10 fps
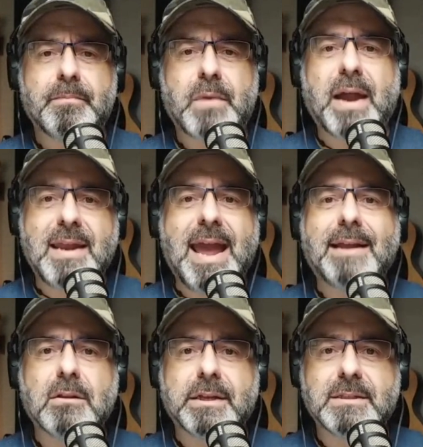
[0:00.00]
I can
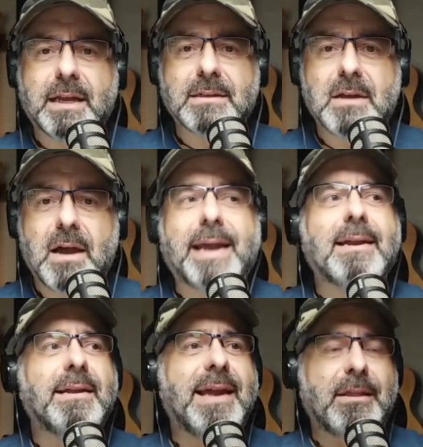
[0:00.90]
handle these things. I can
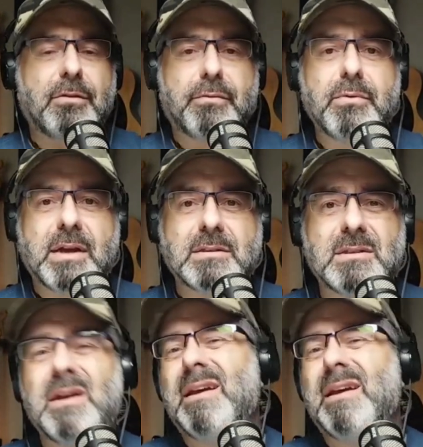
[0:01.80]
get through this.